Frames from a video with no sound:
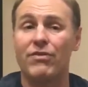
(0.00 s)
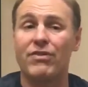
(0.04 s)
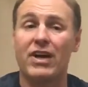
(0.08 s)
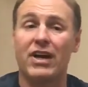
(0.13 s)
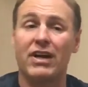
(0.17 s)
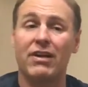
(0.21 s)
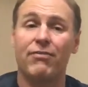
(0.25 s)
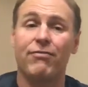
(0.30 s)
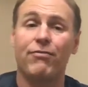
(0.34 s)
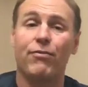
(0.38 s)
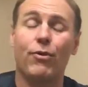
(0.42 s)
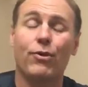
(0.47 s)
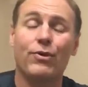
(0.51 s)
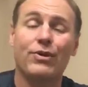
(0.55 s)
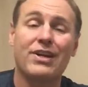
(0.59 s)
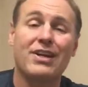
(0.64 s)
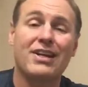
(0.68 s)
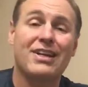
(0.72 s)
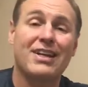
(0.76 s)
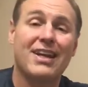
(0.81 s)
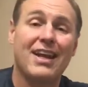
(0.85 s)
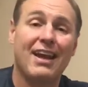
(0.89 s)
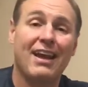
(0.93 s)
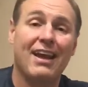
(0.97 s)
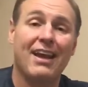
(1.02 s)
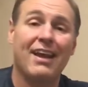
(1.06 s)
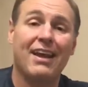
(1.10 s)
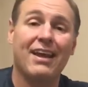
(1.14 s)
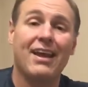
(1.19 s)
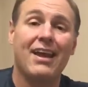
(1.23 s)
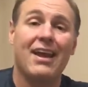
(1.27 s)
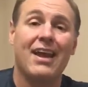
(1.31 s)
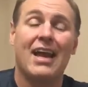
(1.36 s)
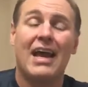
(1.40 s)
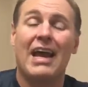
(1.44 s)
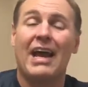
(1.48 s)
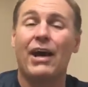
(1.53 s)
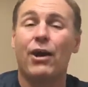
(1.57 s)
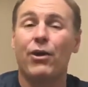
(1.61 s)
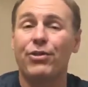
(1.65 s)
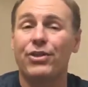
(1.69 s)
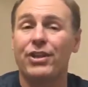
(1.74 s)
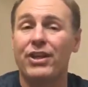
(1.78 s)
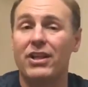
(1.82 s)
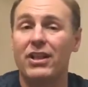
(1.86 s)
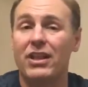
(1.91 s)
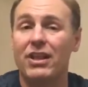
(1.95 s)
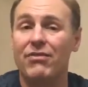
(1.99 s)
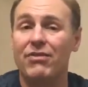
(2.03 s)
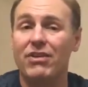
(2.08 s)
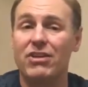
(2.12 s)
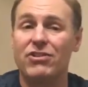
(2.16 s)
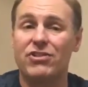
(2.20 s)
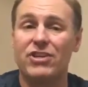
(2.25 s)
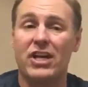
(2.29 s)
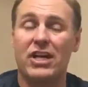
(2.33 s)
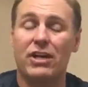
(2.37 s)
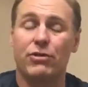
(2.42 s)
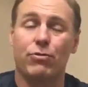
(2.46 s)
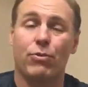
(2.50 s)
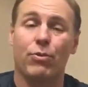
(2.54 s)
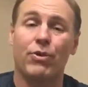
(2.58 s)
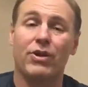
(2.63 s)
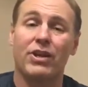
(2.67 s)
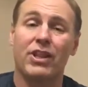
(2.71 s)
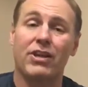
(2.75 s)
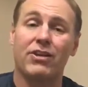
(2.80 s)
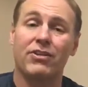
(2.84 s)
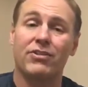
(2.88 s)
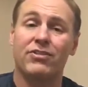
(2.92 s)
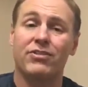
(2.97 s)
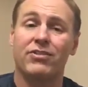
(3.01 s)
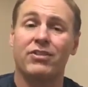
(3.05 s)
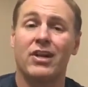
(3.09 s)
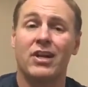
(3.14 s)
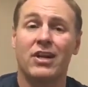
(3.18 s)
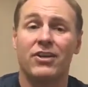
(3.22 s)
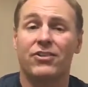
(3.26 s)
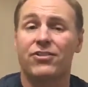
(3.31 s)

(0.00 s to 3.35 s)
We've got a 40-day healthy living challenge where there's